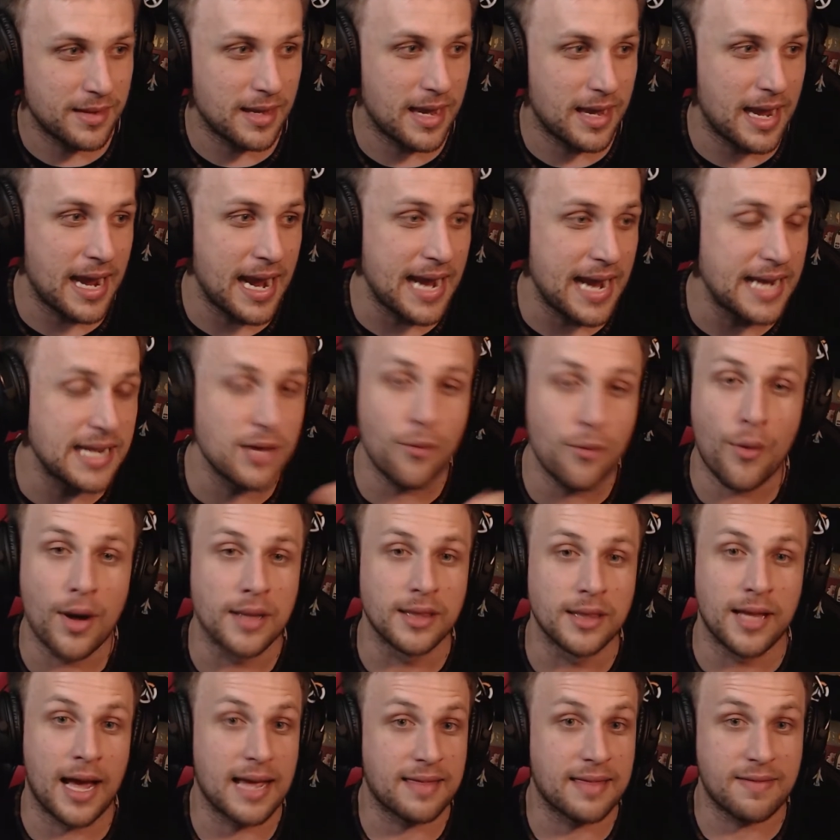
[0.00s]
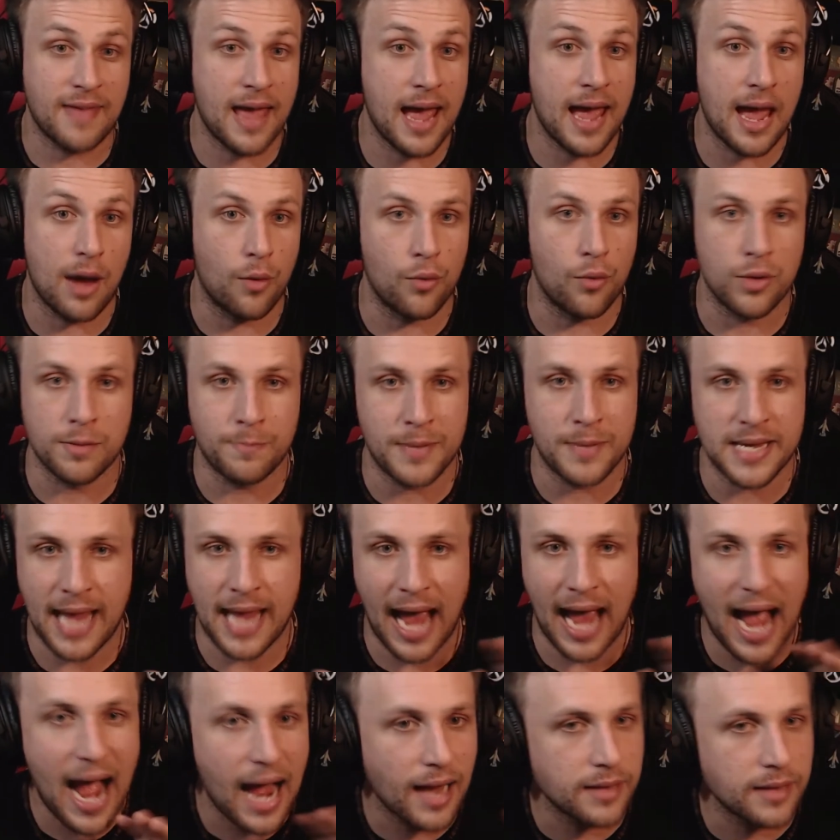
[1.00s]
anyone like that would be
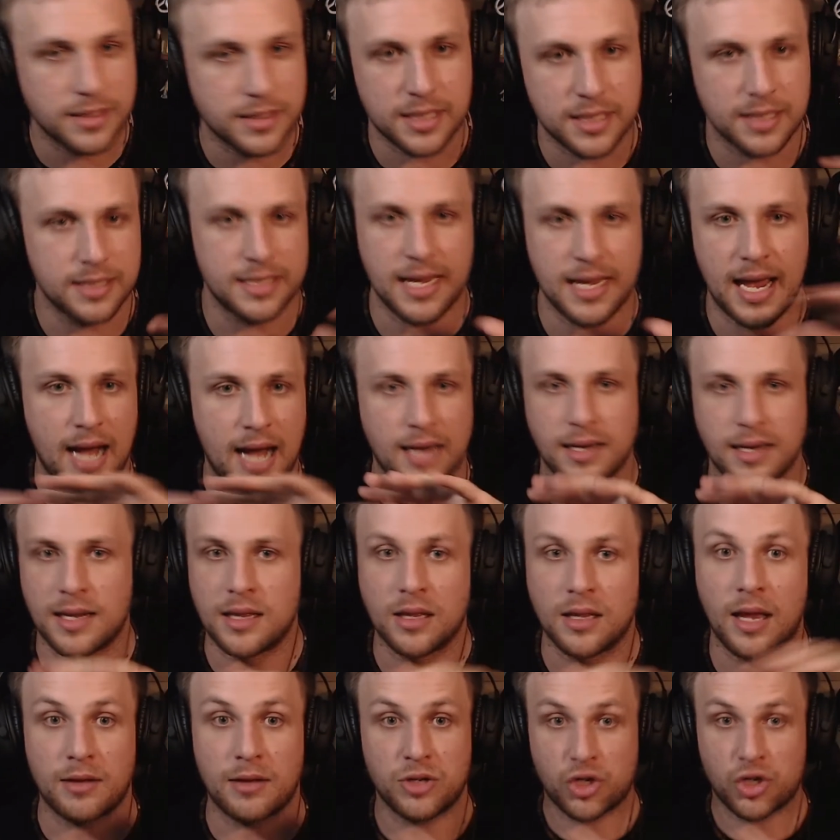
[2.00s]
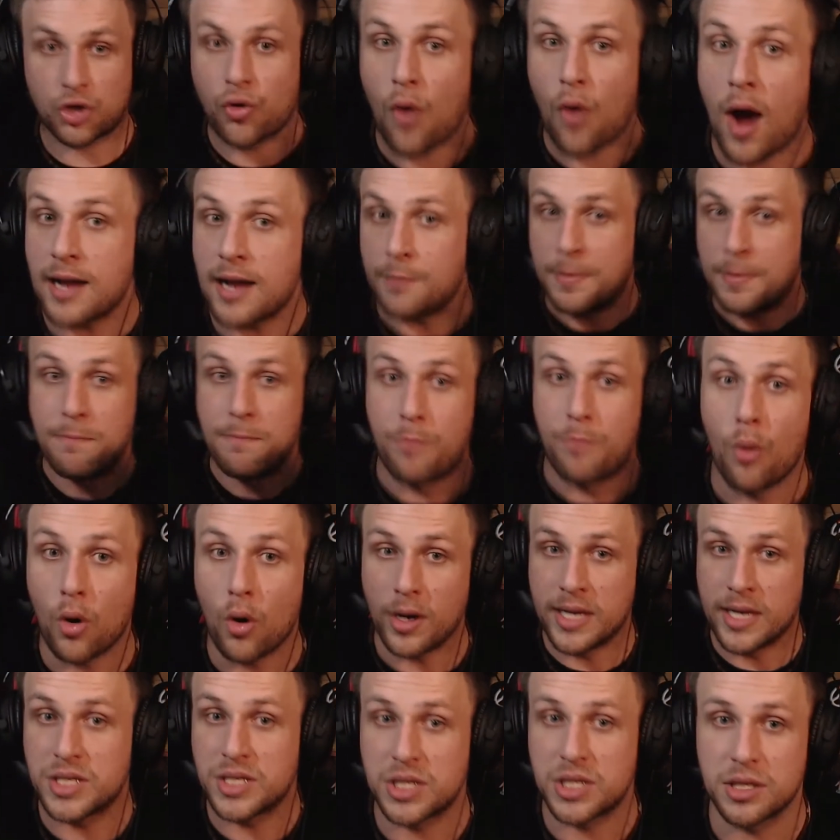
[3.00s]
hunted down and like try to be
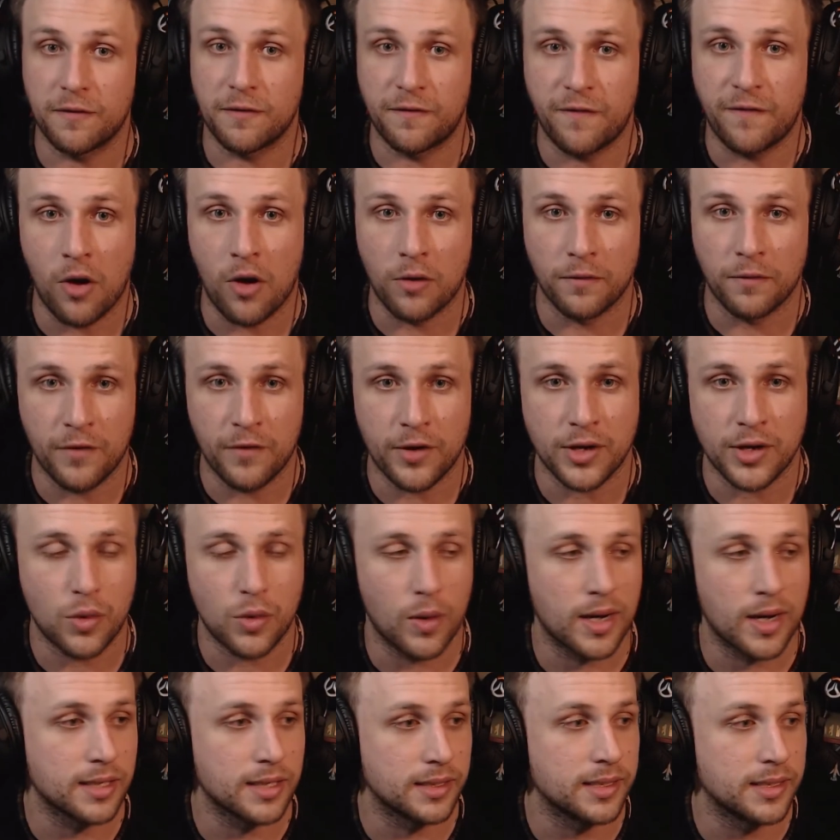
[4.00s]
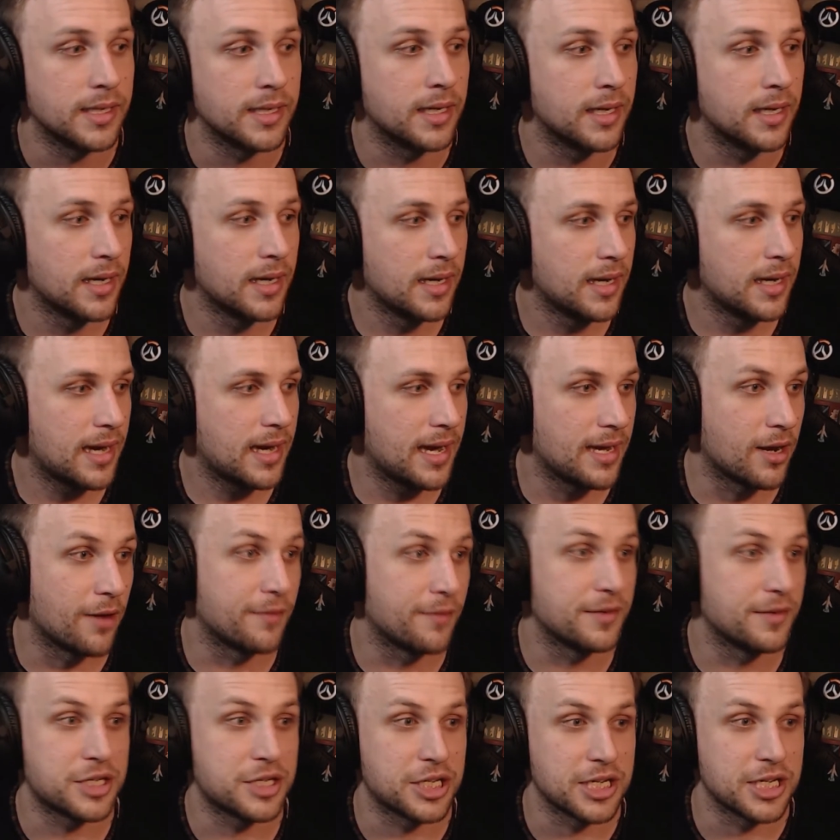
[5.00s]
brought into the fold very quickly. And
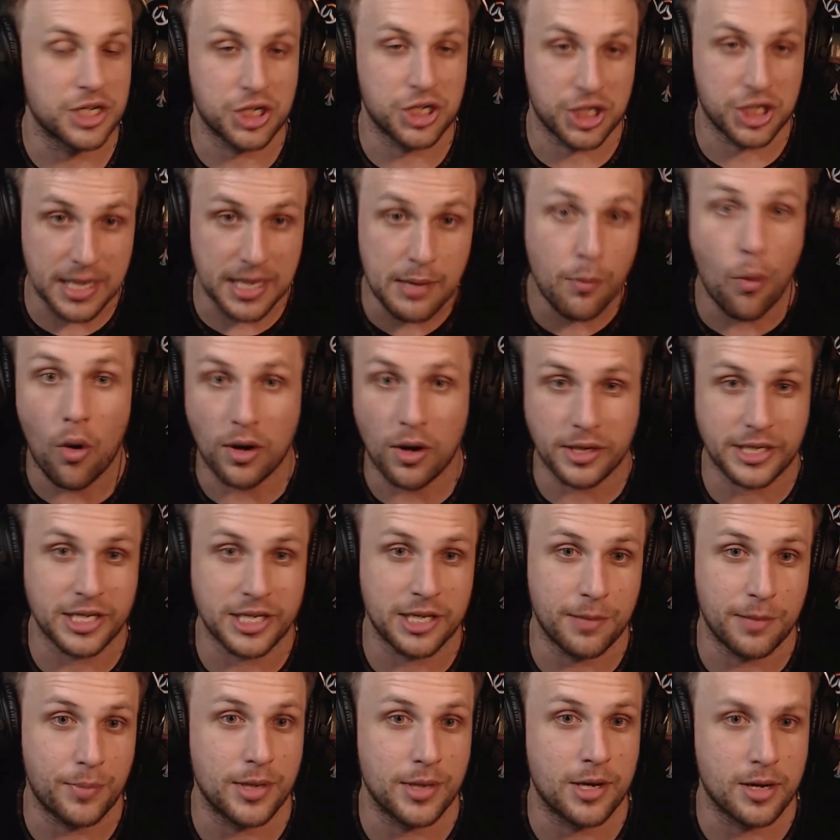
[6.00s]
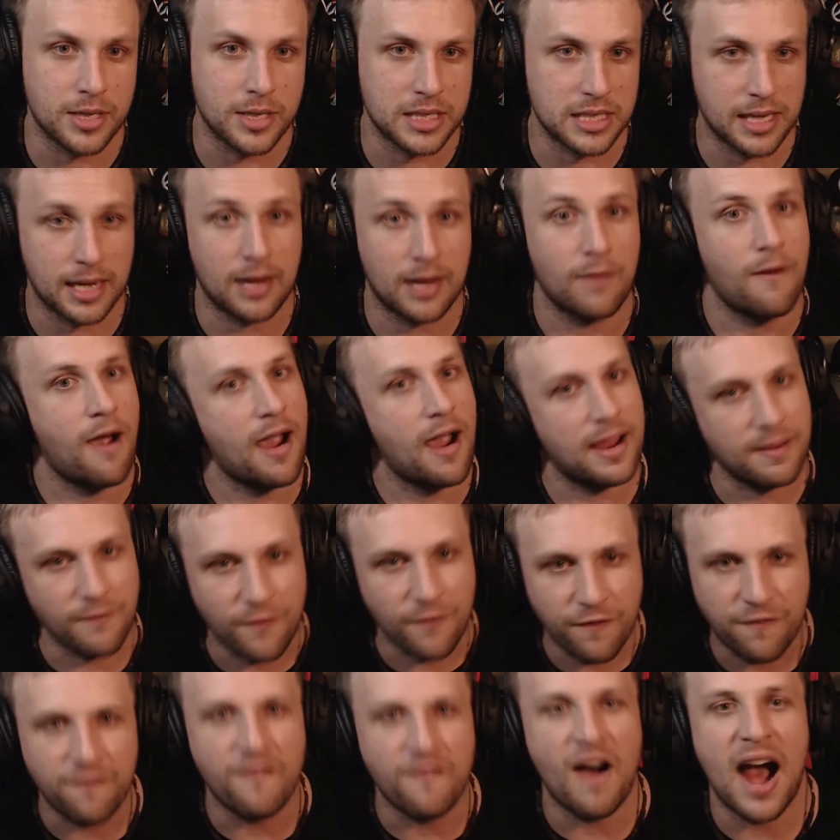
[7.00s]
obviously she wants it because like I can
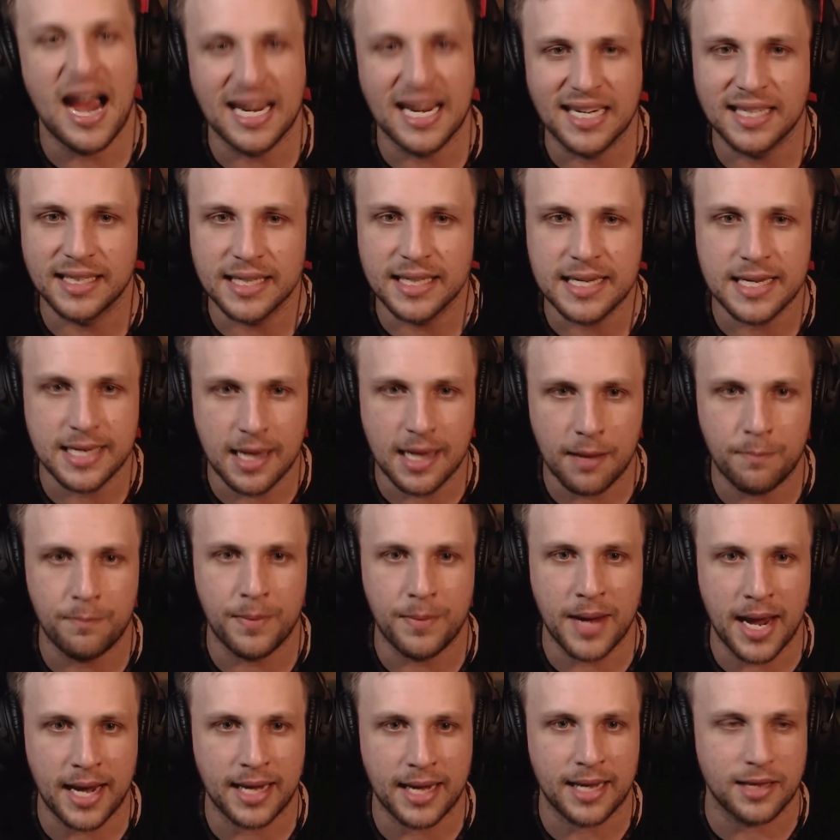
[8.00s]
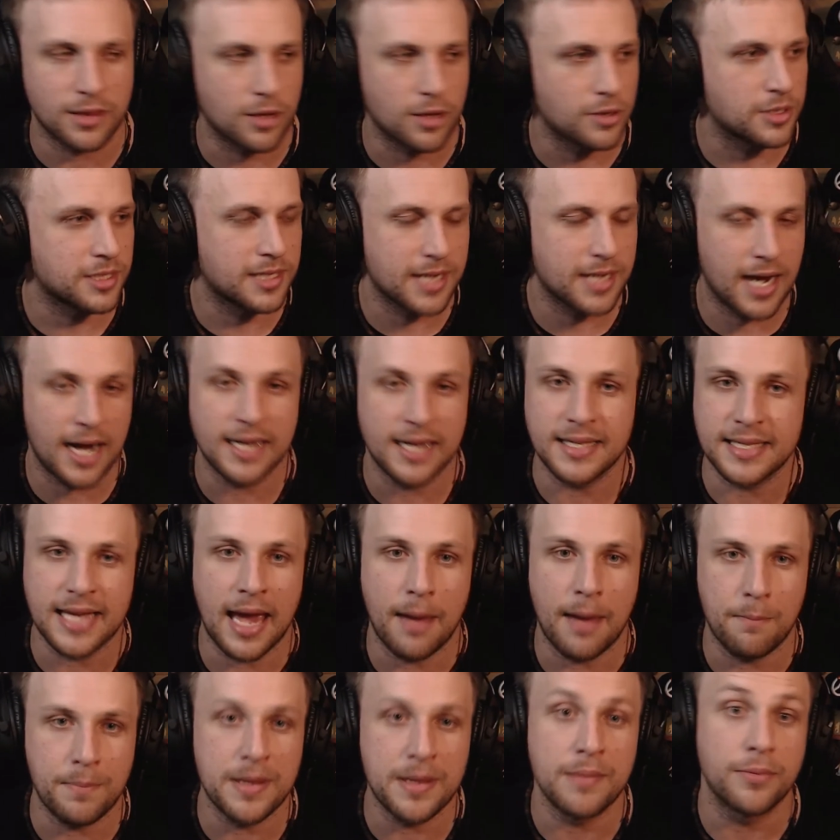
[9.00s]
finally get back at those
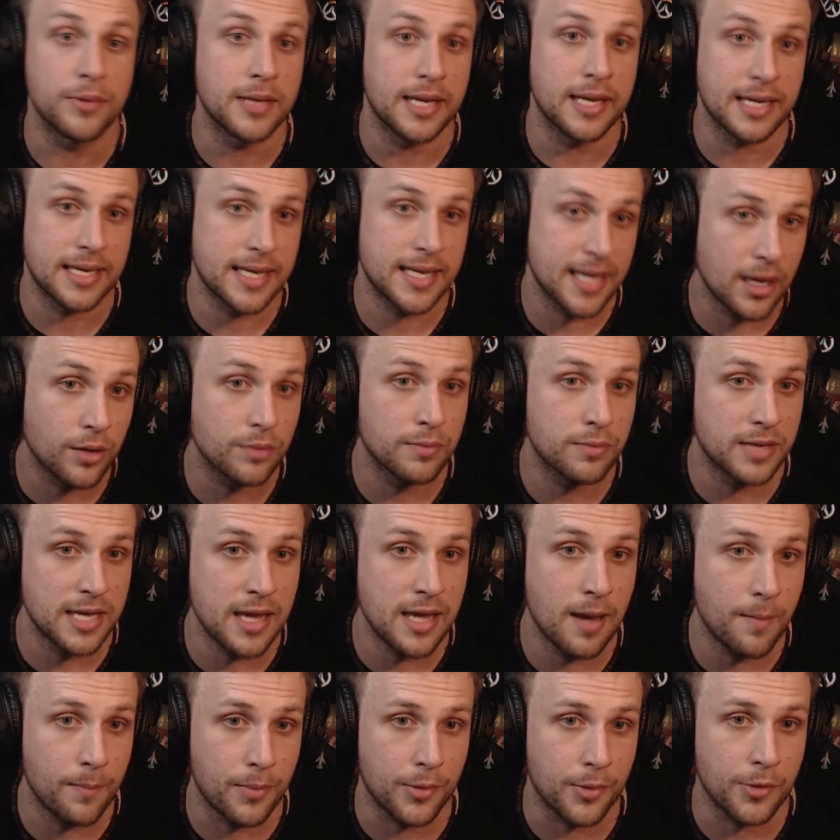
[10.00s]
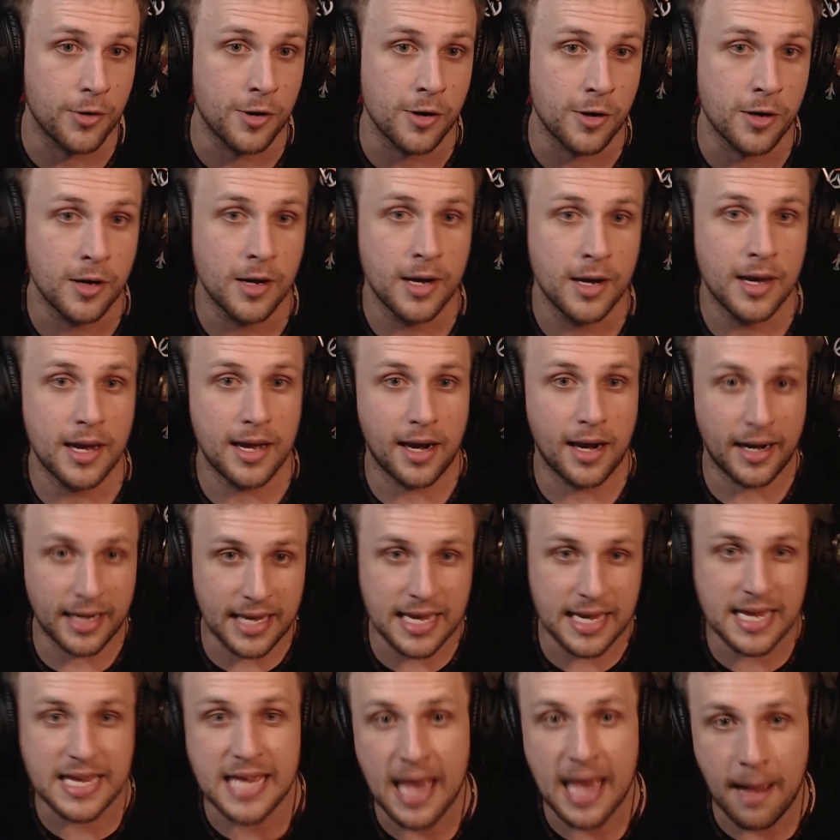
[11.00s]
goddamn people that killed the Emperor, and I
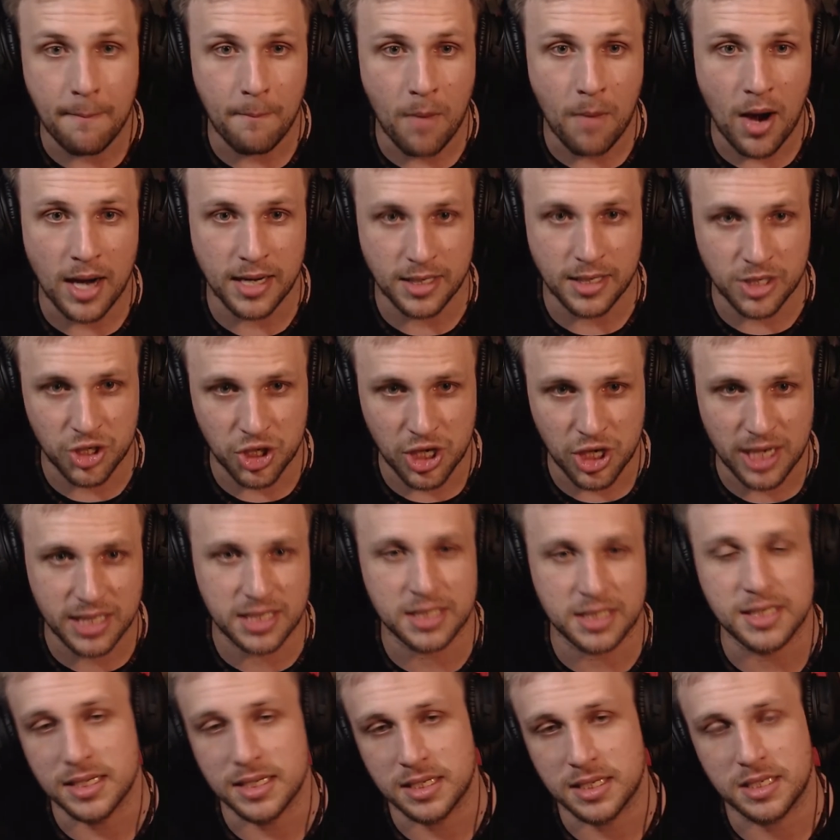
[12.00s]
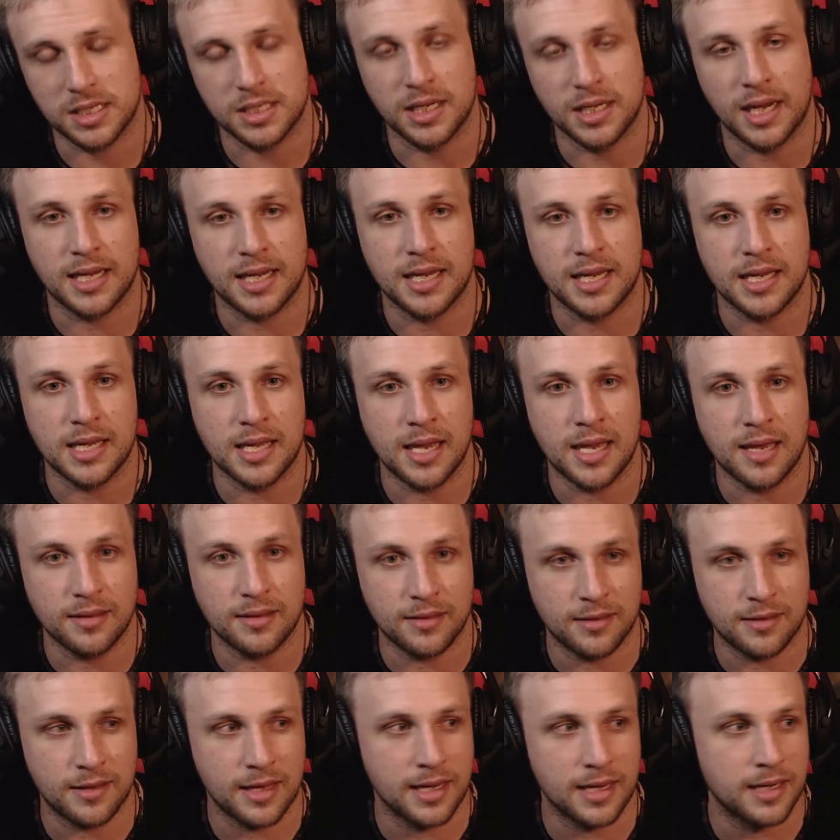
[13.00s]
can get my justice and I can get
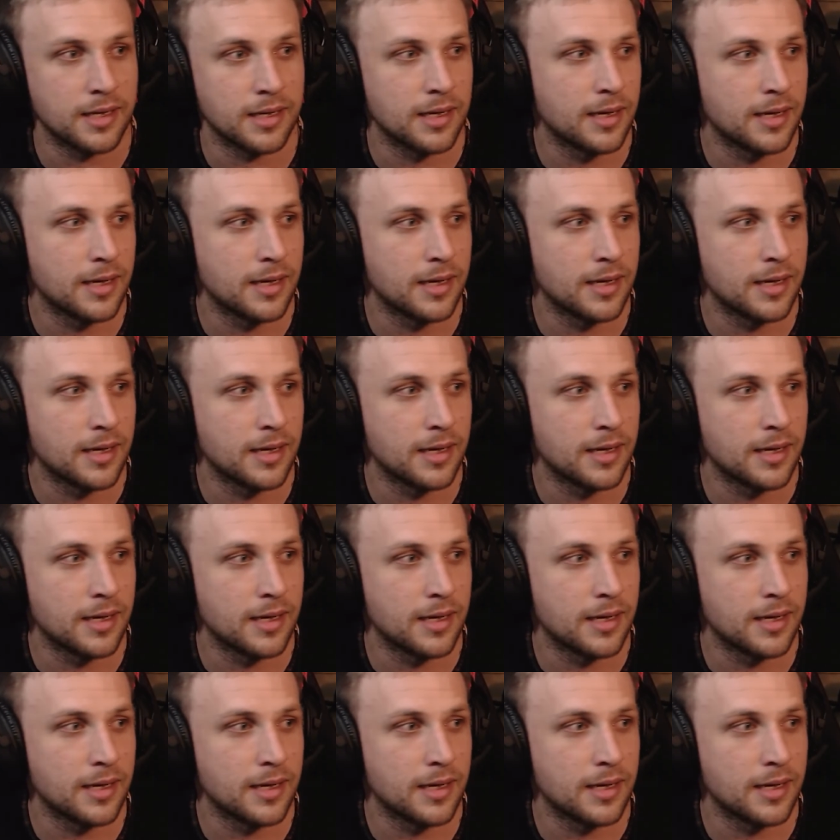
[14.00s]
the thing.